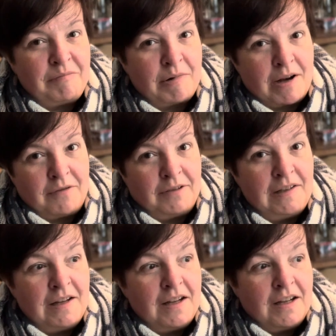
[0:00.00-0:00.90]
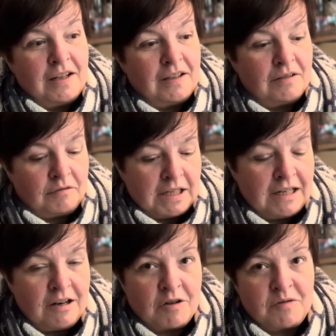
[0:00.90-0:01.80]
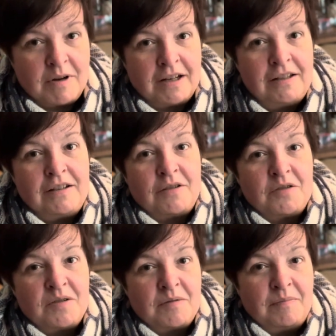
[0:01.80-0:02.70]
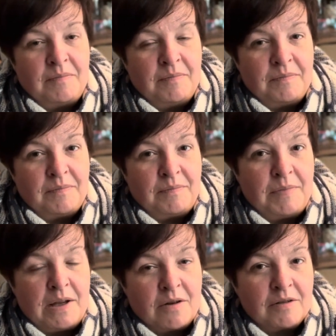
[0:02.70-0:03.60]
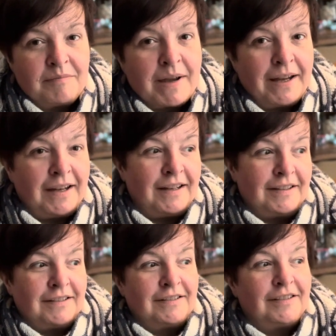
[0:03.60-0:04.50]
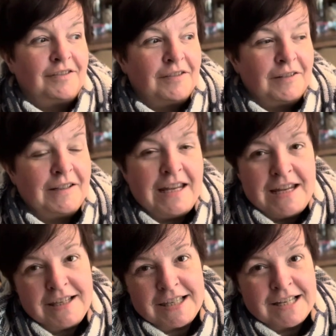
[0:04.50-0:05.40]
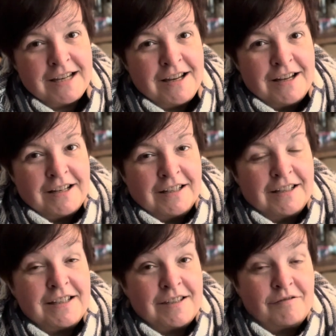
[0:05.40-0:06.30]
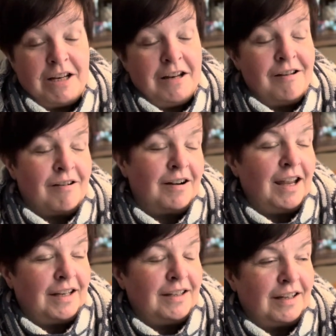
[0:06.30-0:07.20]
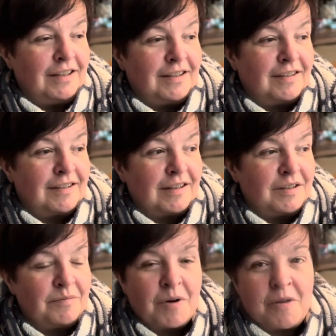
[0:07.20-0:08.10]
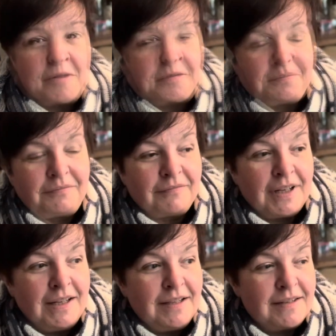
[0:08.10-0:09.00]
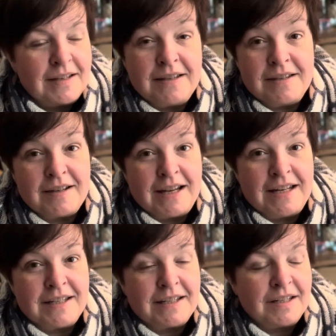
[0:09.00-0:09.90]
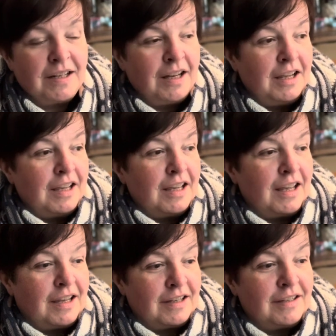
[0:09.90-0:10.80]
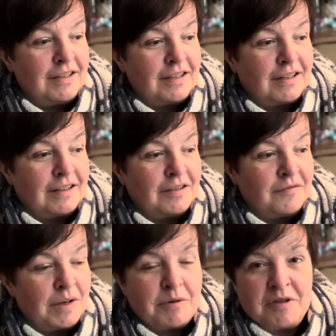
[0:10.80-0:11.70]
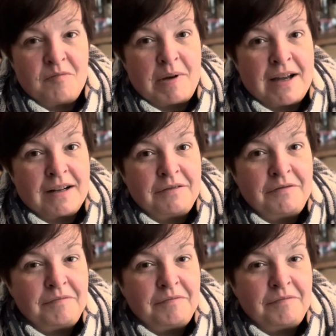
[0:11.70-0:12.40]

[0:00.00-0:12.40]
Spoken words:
brown, a really long one. It goes beyond my knees. It's really long, and it's warm, it's insulated, and that was a bargain